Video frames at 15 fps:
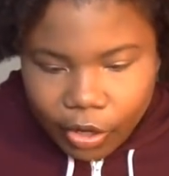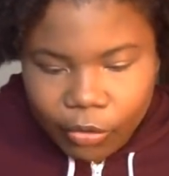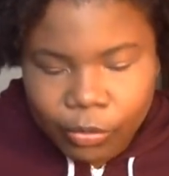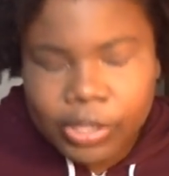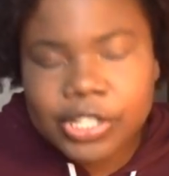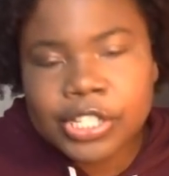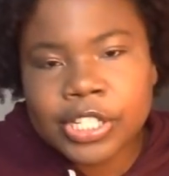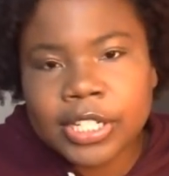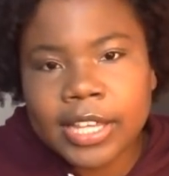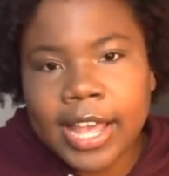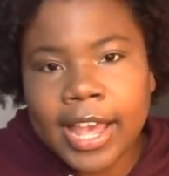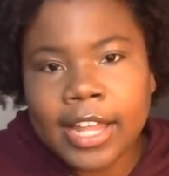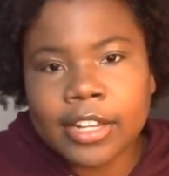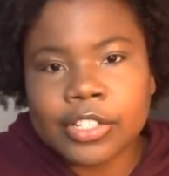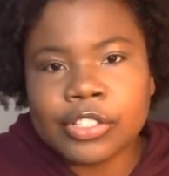what she
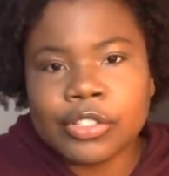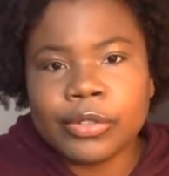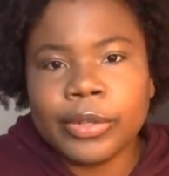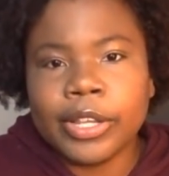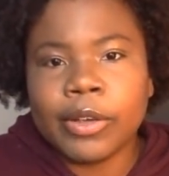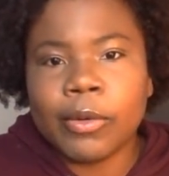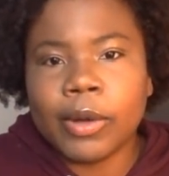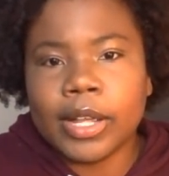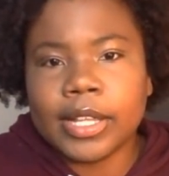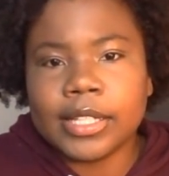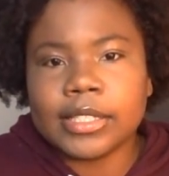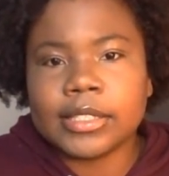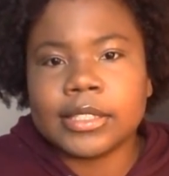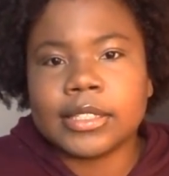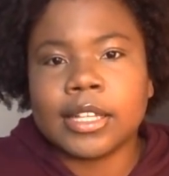had us doing
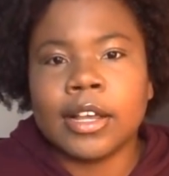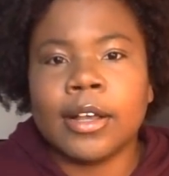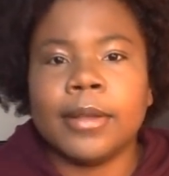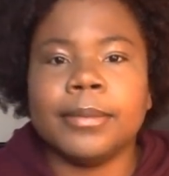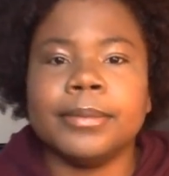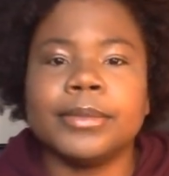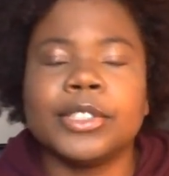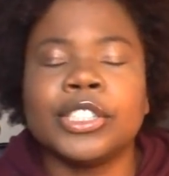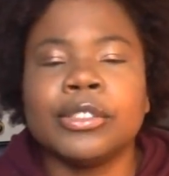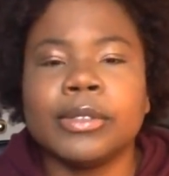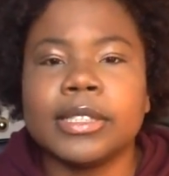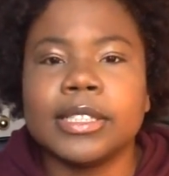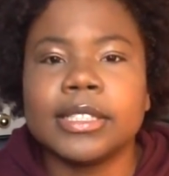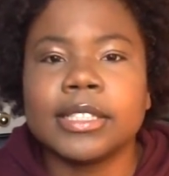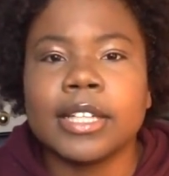was she
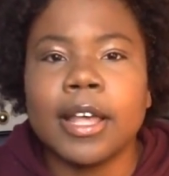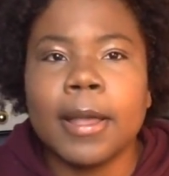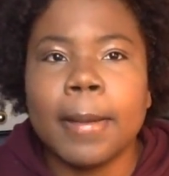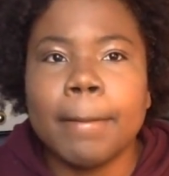was